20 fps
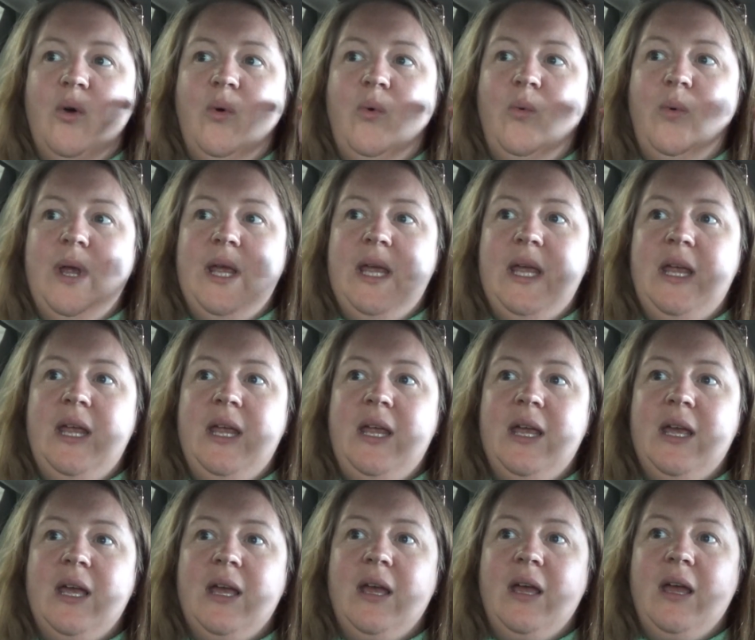
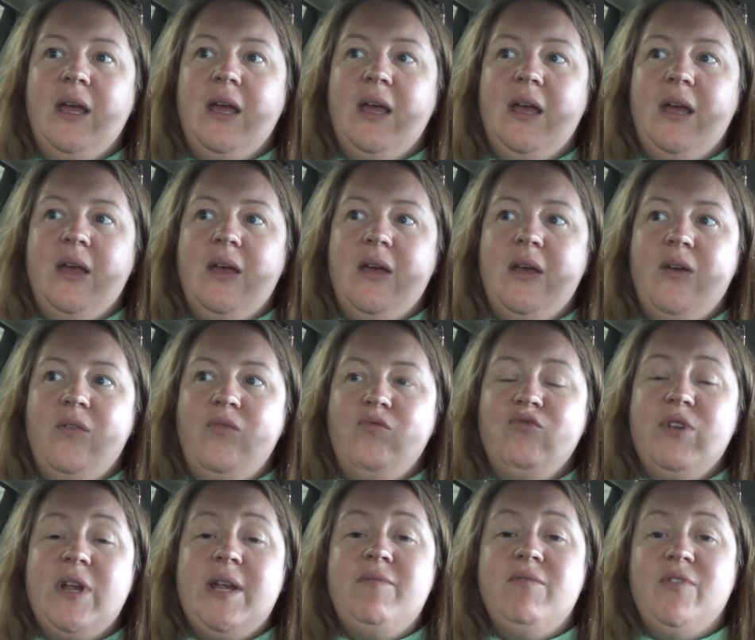we
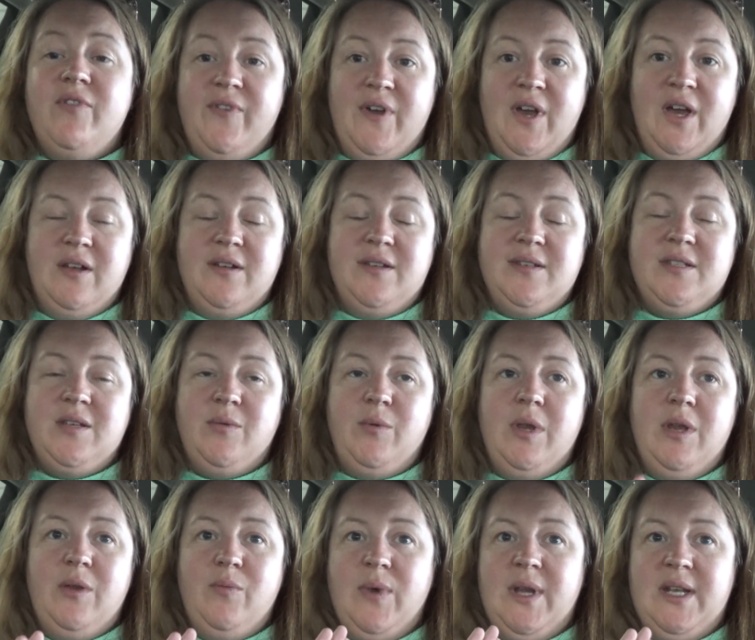re-referred. So
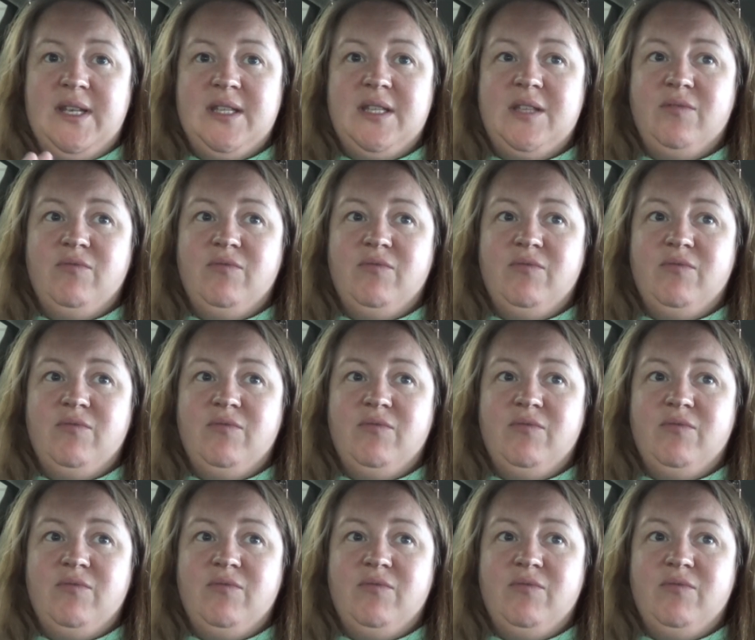we did